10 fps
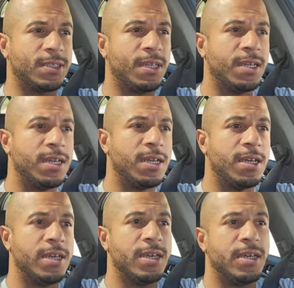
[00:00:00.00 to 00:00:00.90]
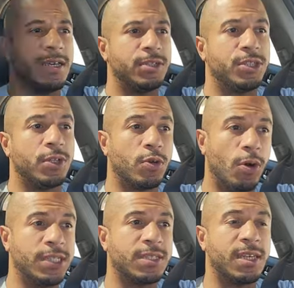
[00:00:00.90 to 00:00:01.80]

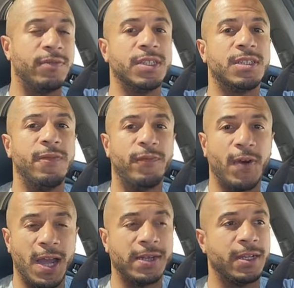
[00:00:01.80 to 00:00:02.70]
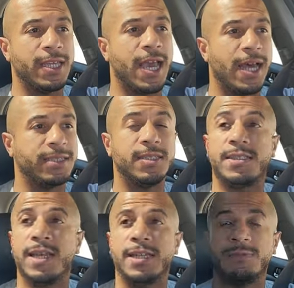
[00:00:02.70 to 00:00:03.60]
Shakur Stevenson finally has his
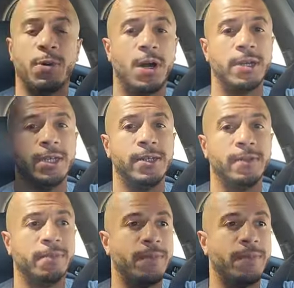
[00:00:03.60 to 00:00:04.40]
dance partner,